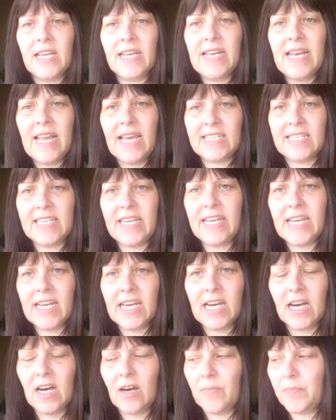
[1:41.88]
less
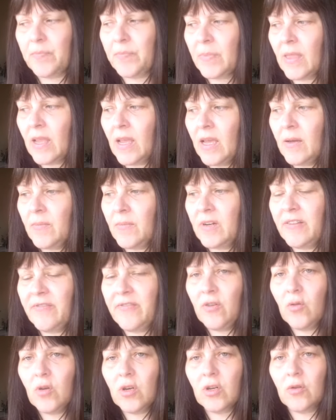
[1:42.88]
income, but
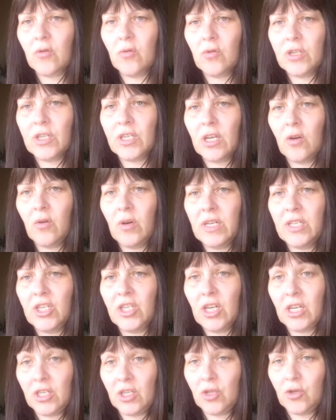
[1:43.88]
if you can also
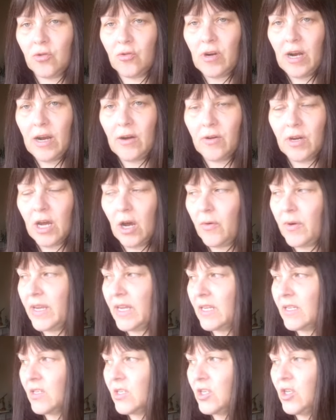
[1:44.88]
adjust your
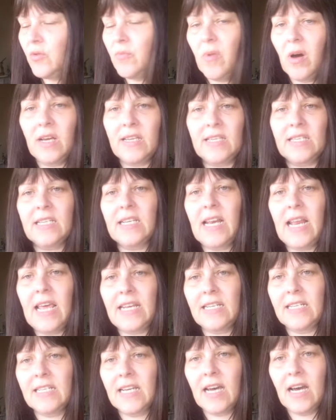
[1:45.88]
outgoings, you might still
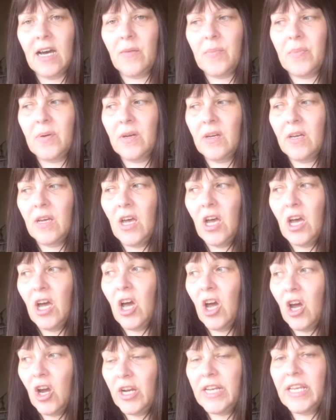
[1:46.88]
end up
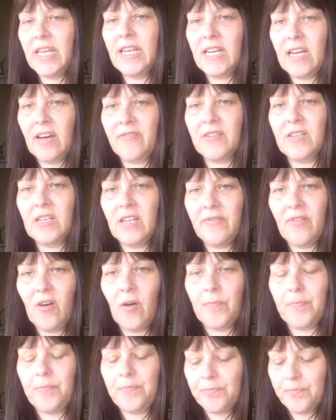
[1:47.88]
earning enough to live
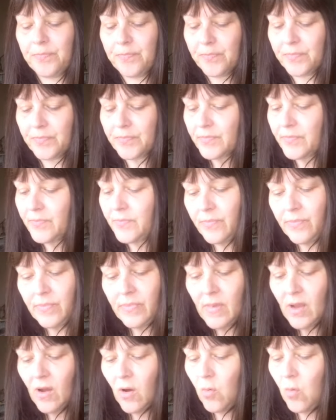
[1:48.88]
on.
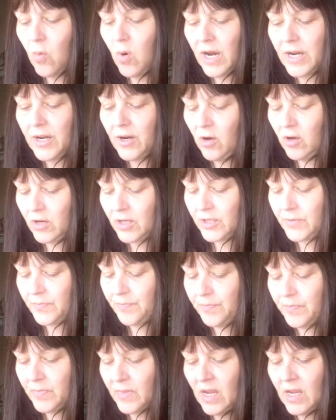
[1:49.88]
Why not?
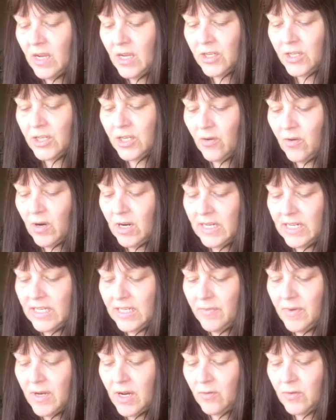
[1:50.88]
So I did
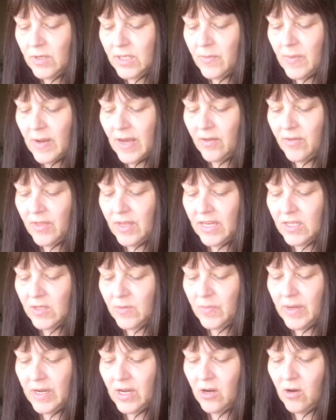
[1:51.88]
some notes about this
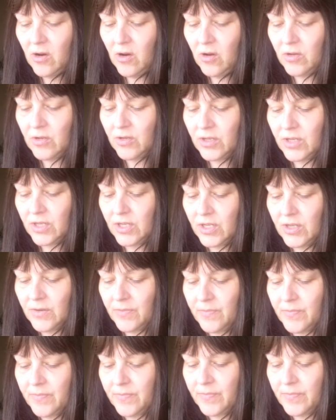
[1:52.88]
because,